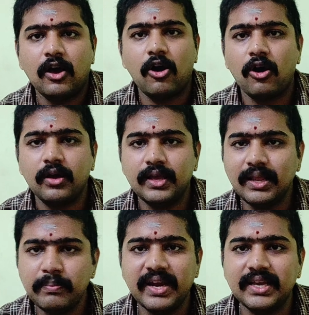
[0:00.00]
In
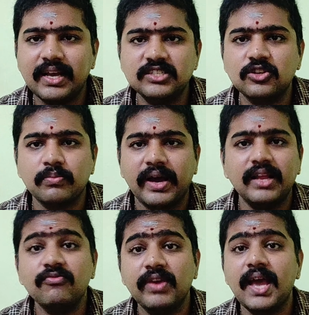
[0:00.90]
medical domain, we
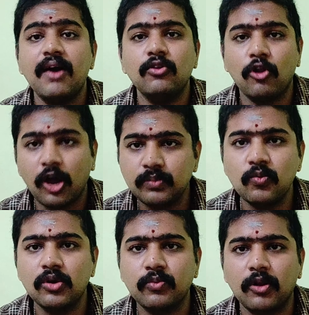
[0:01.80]
have a lot more
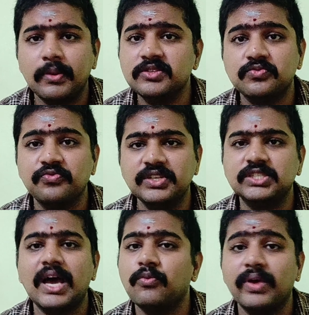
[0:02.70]
problems which are
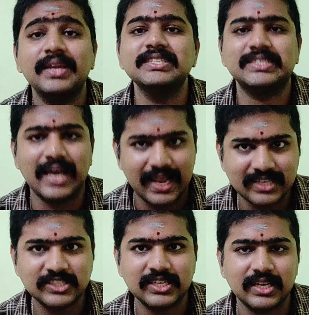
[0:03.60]
very
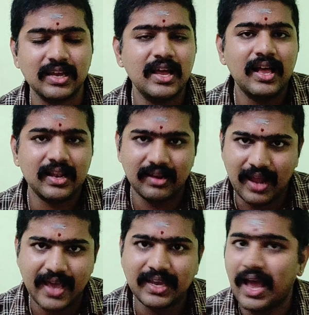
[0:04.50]
challenging,
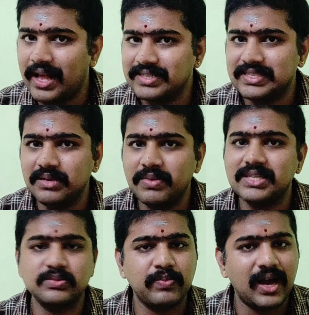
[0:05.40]
like Alzheimer's,
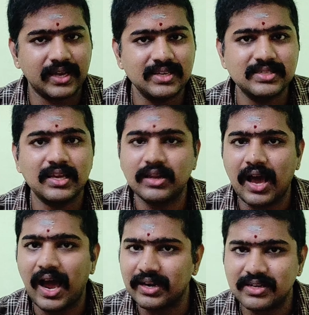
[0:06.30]
Parkinson, heart
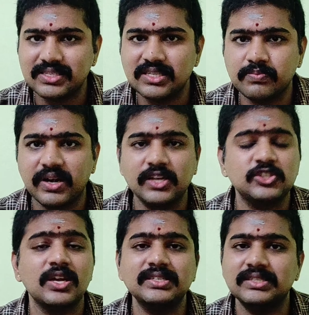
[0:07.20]
disease
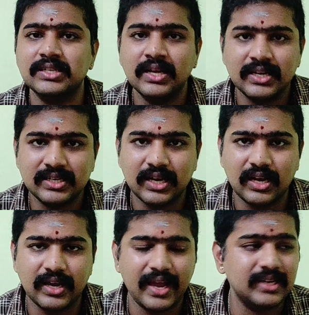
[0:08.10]
prediction,
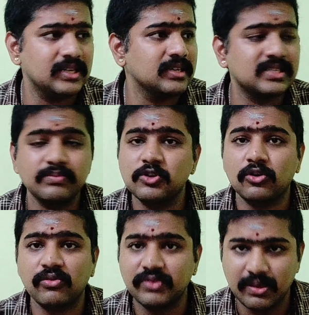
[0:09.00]
and some sort of
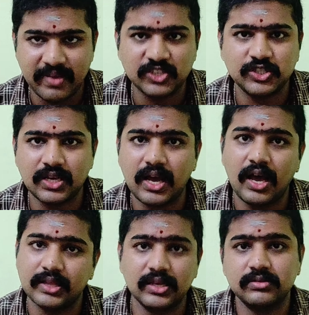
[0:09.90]
dementia,
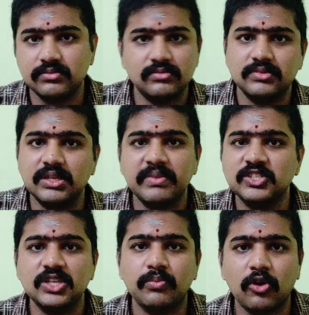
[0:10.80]
other dementia
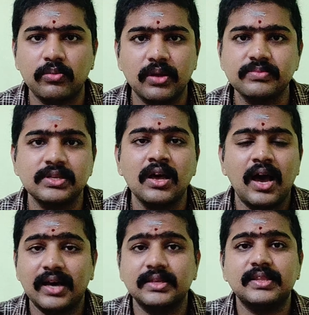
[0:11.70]
problems other
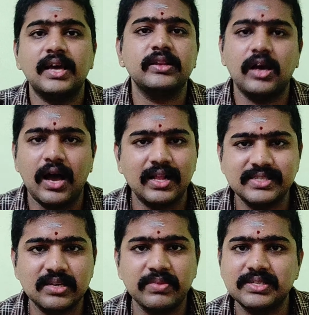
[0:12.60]
than
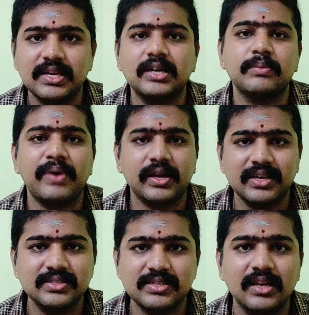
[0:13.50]
Alzheimer's and
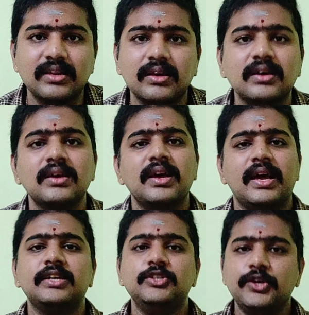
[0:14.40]
Parkinson, and
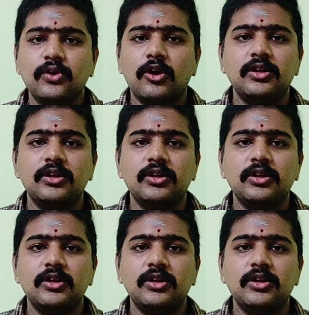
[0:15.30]
neuro